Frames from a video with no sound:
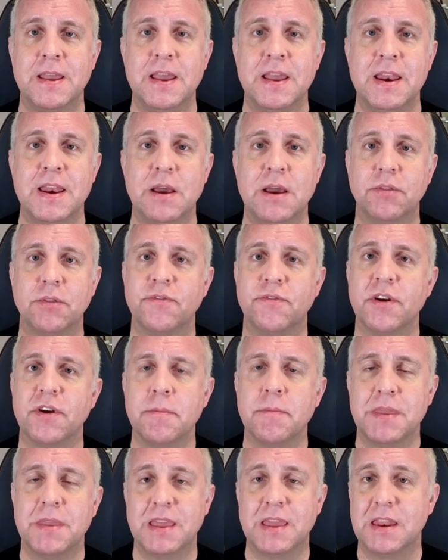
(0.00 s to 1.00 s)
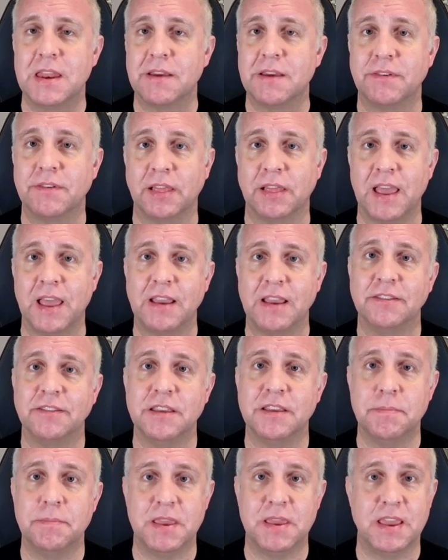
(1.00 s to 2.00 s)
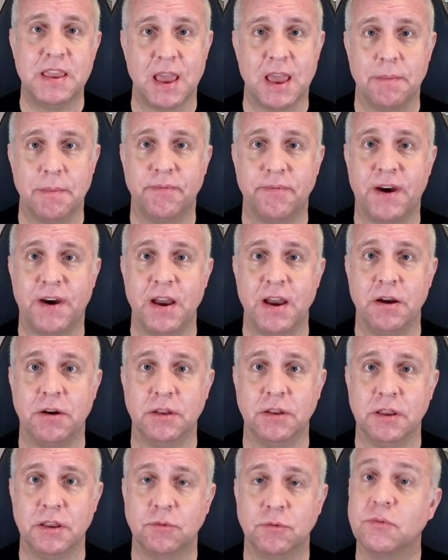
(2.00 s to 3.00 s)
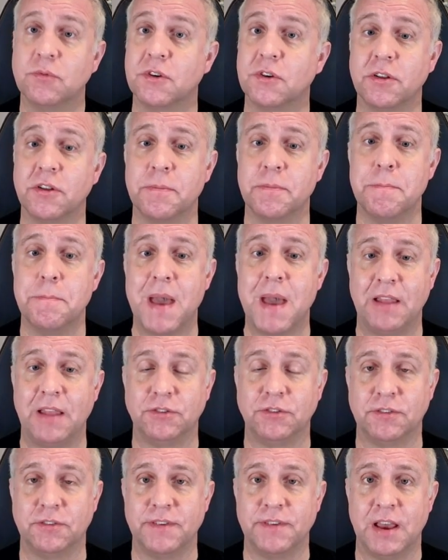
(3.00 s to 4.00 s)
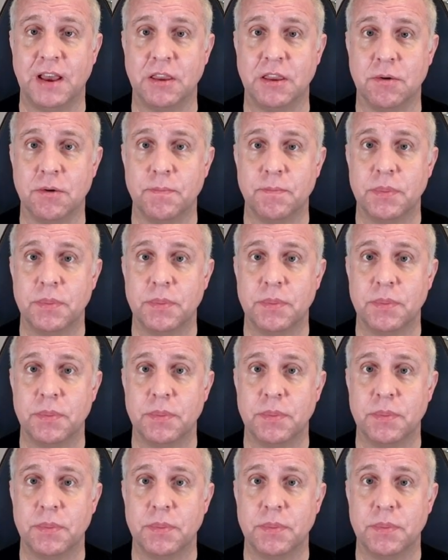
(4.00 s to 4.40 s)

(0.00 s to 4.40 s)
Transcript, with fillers: Now, at the very beginning of a legacy PCAP file is what's called a magic value.